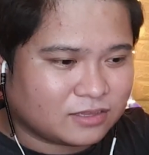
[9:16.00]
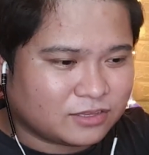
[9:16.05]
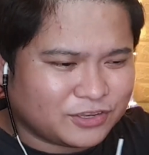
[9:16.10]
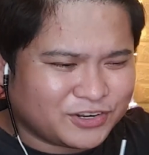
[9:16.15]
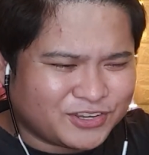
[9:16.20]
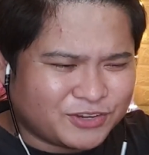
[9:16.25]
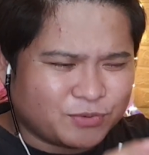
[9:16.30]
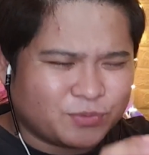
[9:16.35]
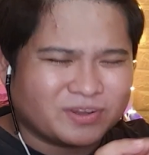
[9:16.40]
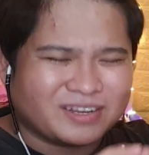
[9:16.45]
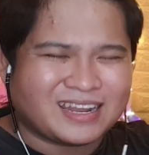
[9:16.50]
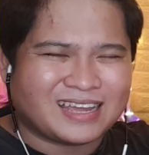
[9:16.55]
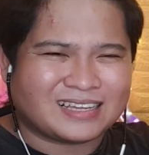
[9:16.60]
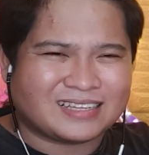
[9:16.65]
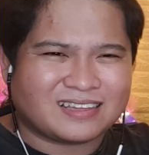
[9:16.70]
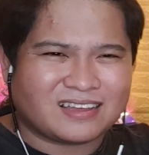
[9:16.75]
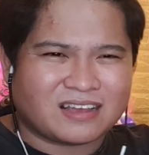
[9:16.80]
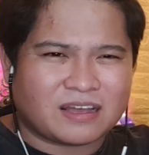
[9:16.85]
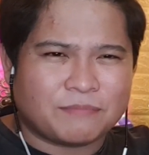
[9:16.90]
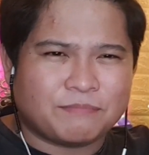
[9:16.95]
you know,
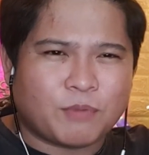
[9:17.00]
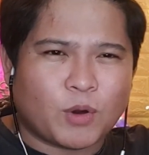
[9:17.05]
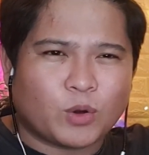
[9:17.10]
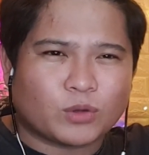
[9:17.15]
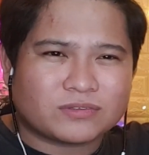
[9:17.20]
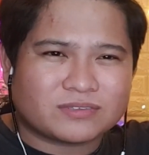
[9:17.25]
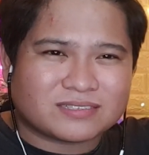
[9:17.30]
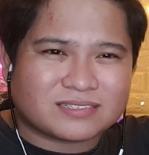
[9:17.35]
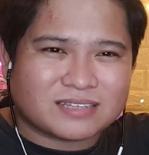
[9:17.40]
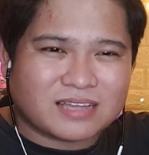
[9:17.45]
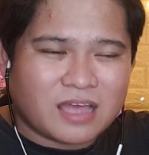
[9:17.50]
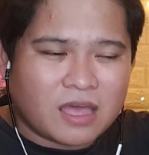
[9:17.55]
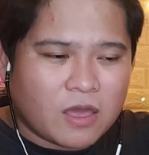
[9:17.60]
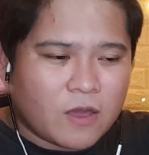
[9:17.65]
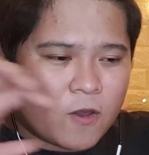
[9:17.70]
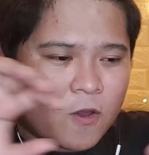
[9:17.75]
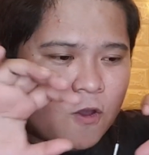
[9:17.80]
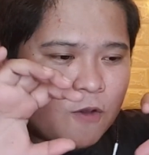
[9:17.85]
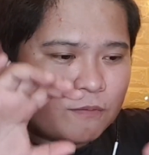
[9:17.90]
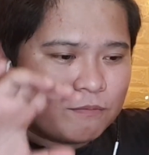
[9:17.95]
like a boat
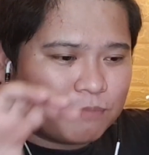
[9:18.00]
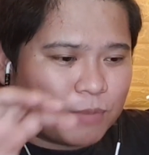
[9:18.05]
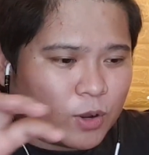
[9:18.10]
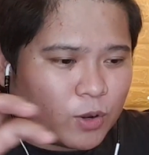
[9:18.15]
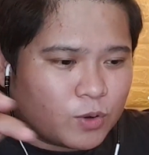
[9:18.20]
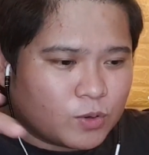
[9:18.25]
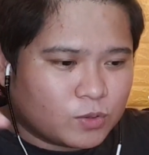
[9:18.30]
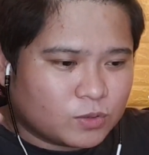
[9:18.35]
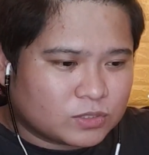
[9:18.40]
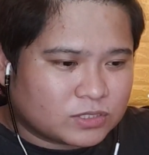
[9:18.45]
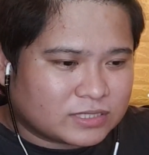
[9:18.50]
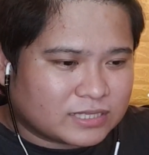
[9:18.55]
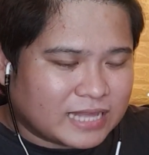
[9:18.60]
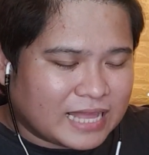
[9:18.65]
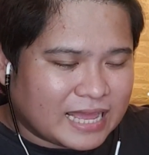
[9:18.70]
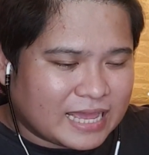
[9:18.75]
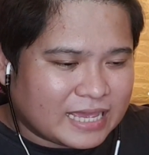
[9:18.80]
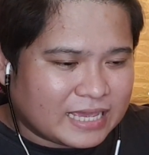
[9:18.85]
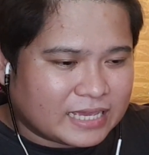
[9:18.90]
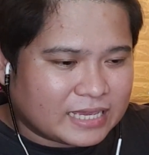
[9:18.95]

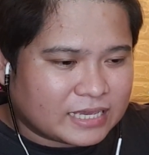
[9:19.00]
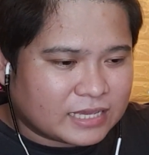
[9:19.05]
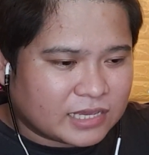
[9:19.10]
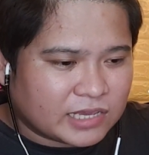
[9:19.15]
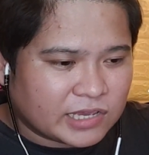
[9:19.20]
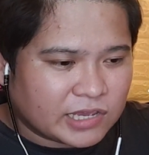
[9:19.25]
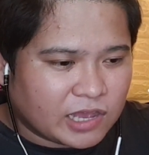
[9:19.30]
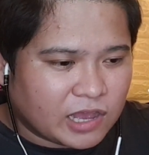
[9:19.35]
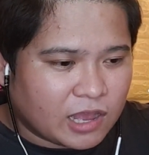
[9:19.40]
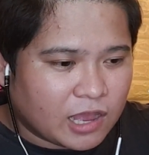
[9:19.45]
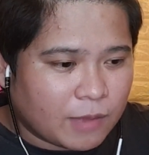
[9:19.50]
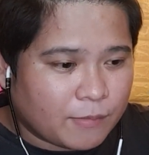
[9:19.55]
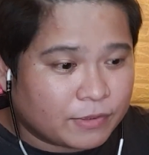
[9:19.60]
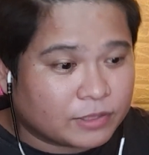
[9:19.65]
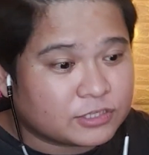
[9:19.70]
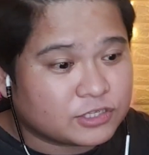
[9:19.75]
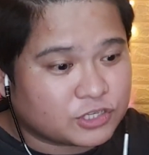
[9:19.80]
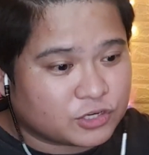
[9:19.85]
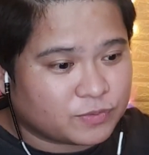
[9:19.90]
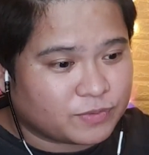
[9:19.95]
like
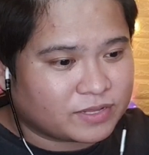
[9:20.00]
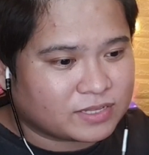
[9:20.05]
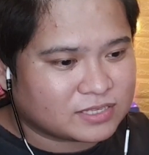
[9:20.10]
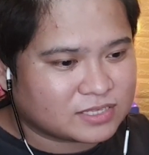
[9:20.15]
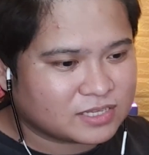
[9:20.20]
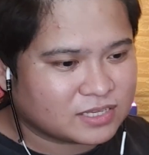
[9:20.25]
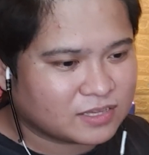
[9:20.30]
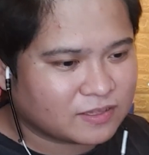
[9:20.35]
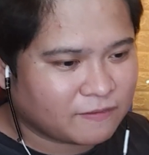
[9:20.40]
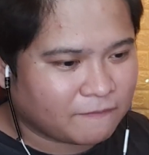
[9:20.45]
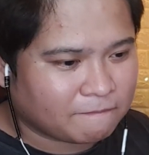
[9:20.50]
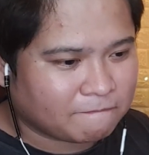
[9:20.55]
instrument.